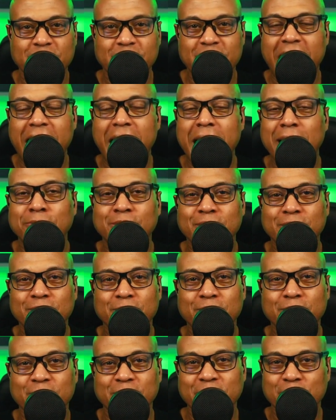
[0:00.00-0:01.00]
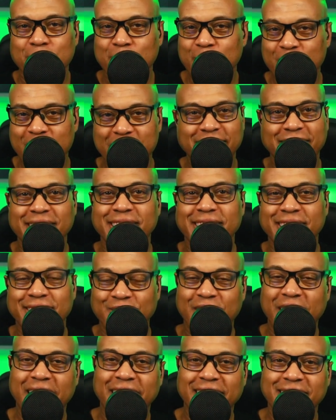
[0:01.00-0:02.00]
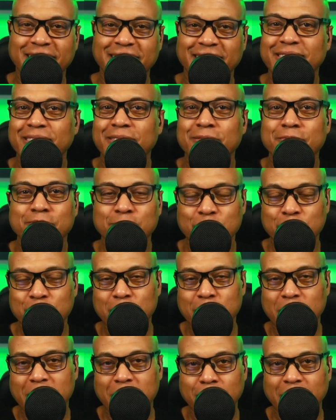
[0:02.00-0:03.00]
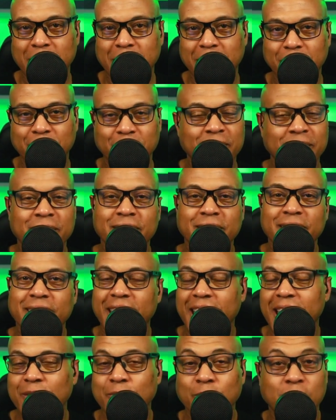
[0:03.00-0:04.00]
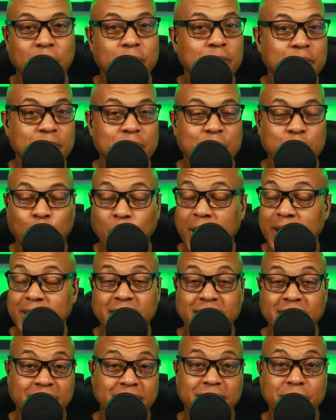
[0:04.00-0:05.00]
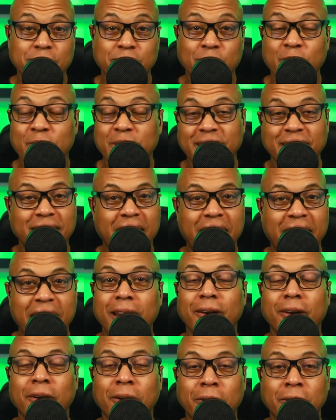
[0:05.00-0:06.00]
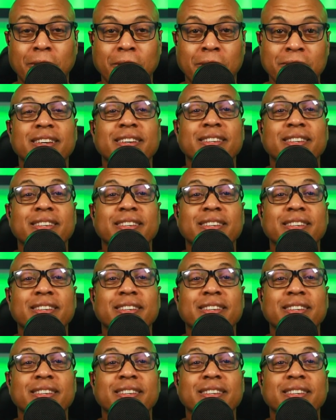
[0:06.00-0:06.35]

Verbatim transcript: absolutely ready to try this boom arm out and wasn't disappointed at all.